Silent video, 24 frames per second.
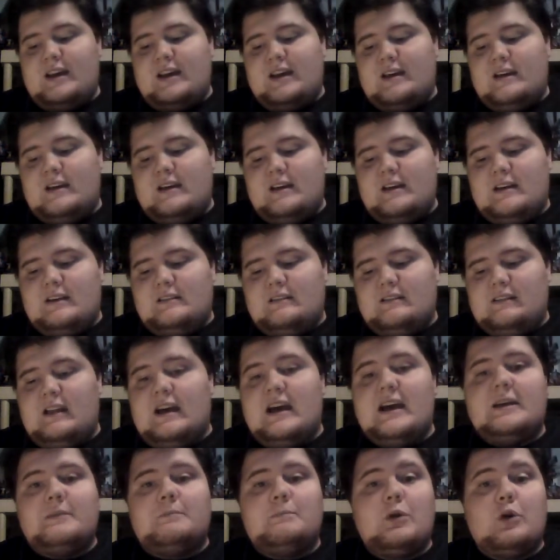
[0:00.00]
And
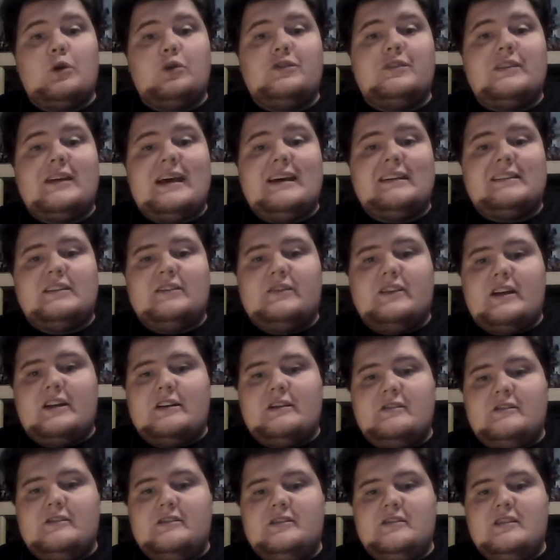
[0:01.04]
like most
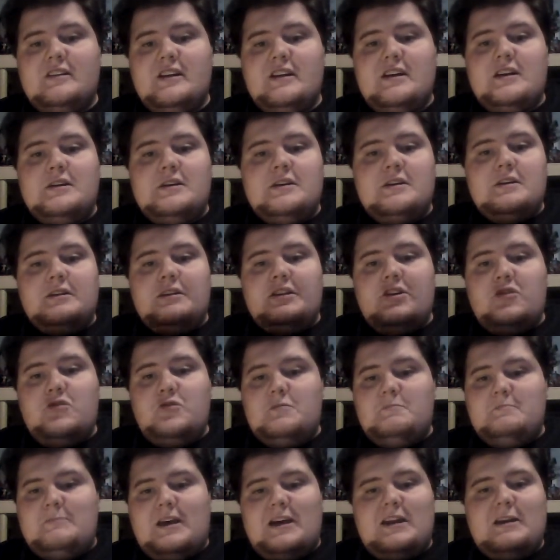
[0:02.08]
activators,
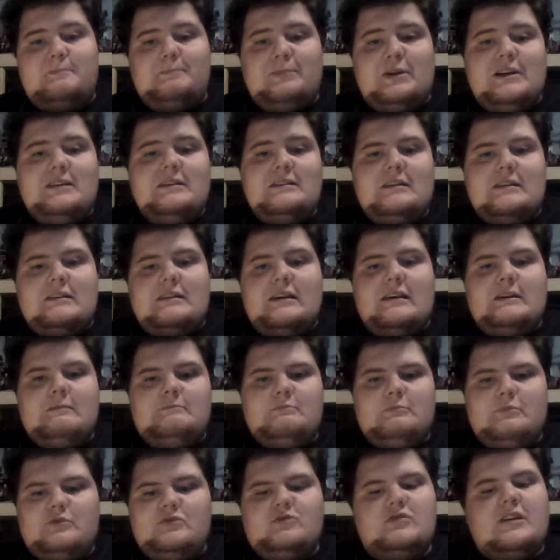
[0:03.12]
you hit a button and they
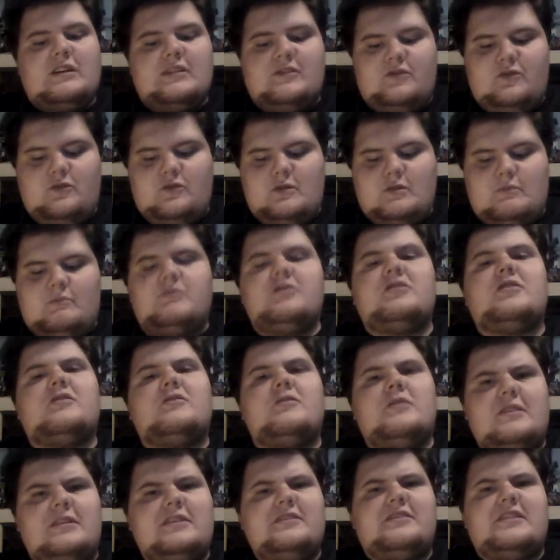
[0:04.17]
transform.
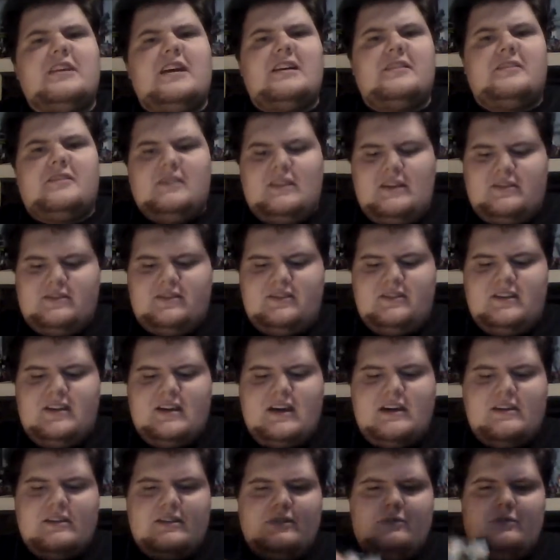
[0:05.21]
So in this case, let's see
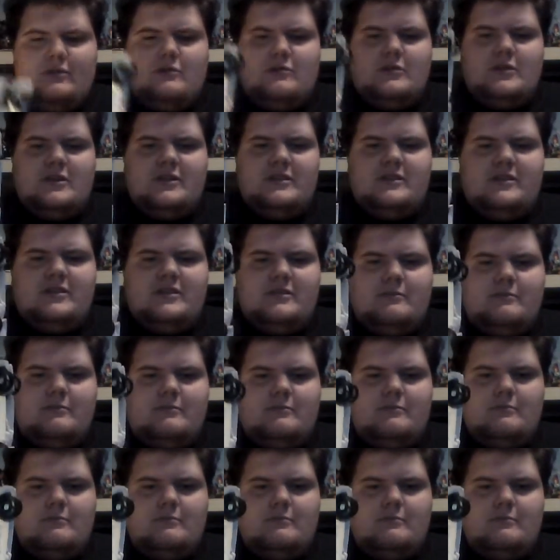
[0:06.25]
how this one works.